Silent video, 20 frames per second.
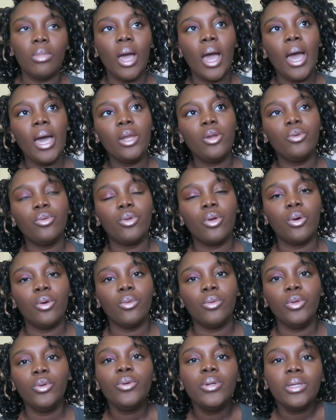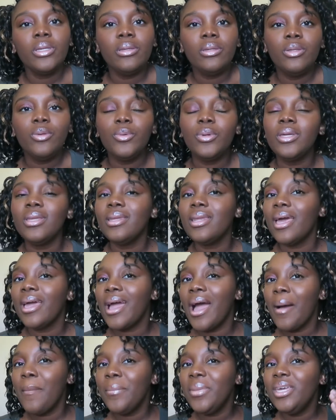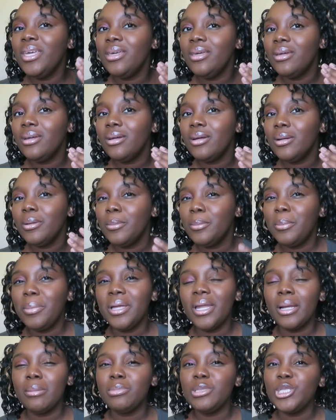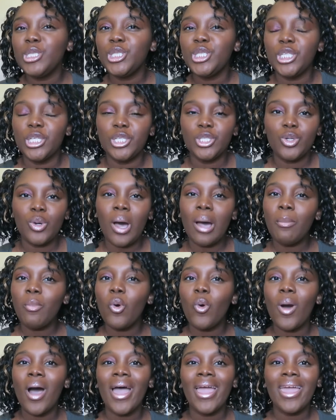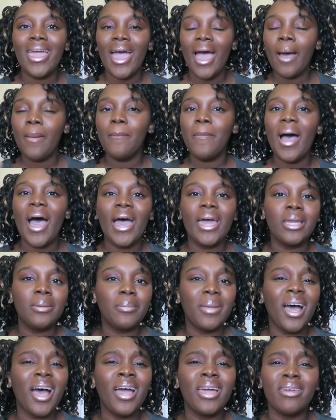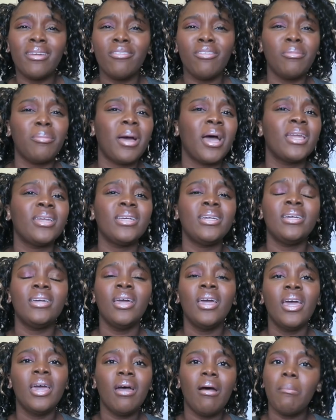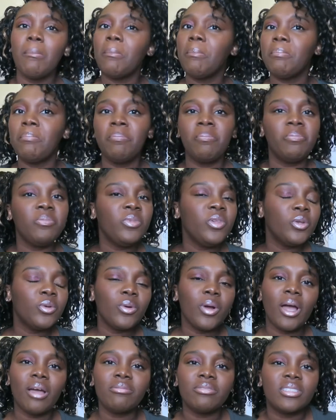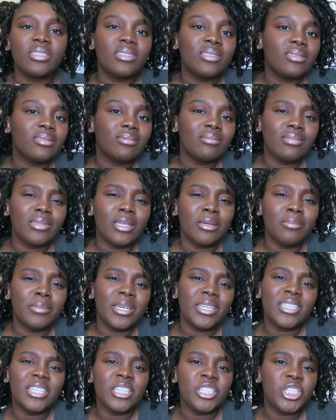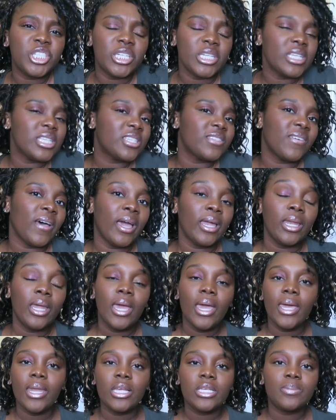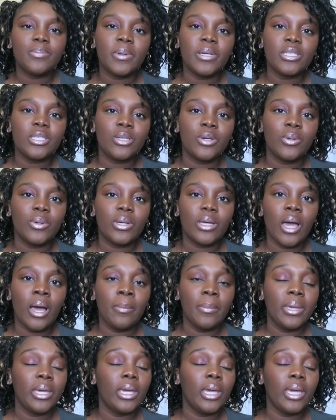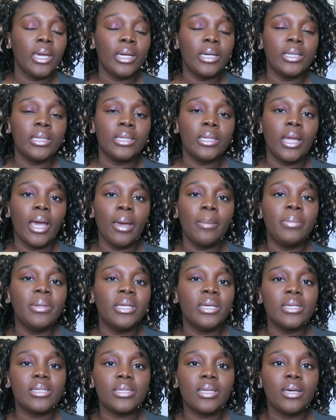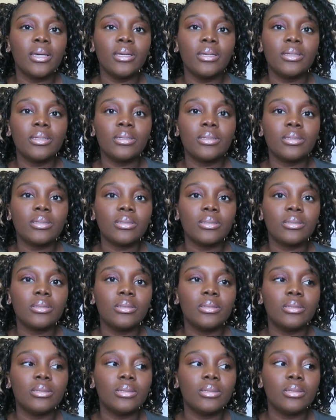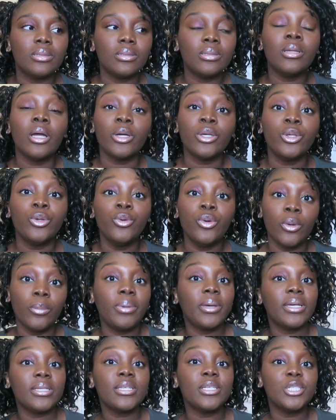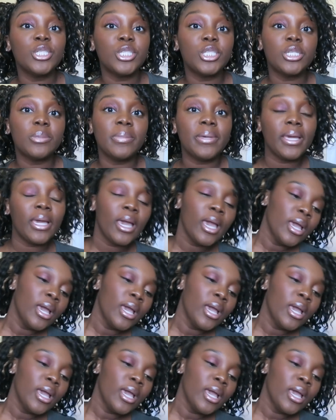I don't know. You can you can like I'm here, but I'm just gentle. I'm quiet. I'm hiding behind everybody. You don't have to give me attention. It's fine. And espresso, I mean, and Ebony is like, no, you gonna pay attention to me.